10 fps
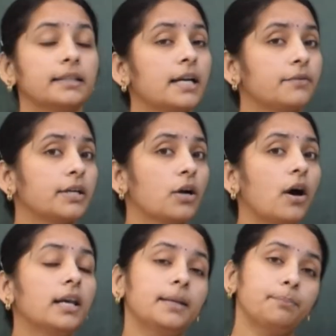That we
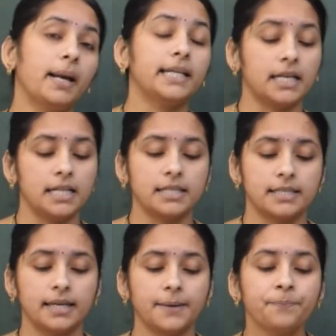call it
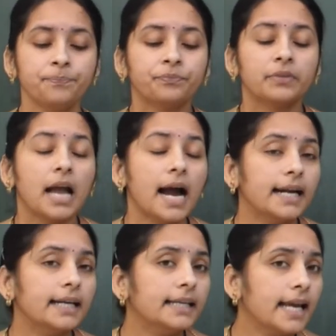petals.
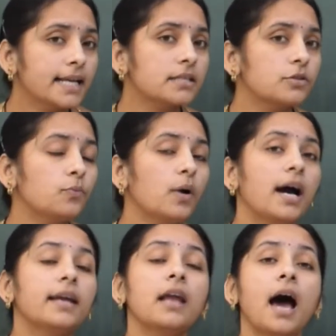And the next
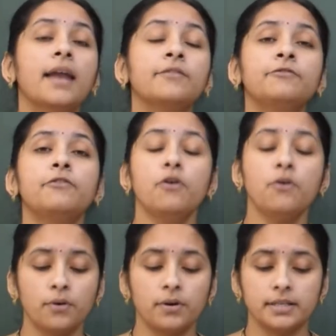one,
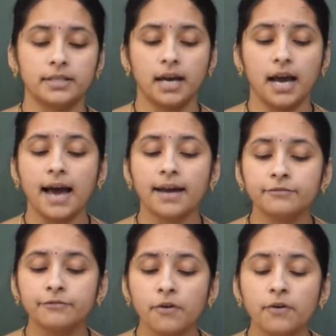unfolds.
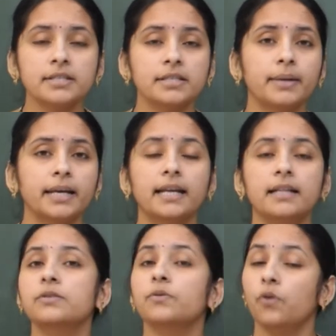Unfolds
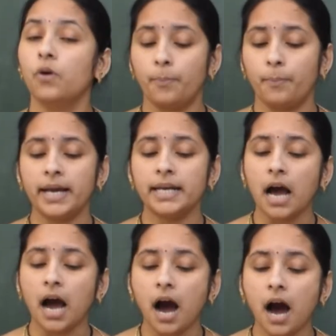means open
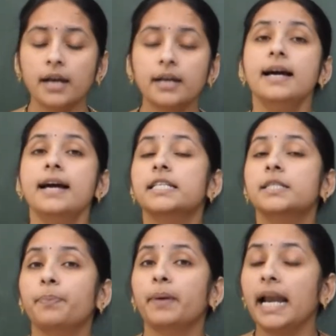or
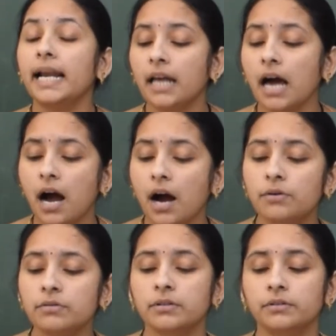spread
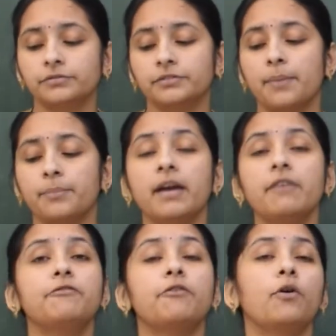out from
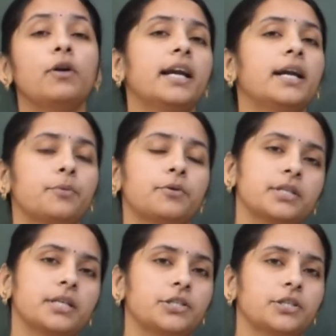a folded
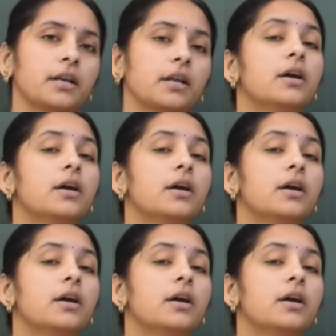position.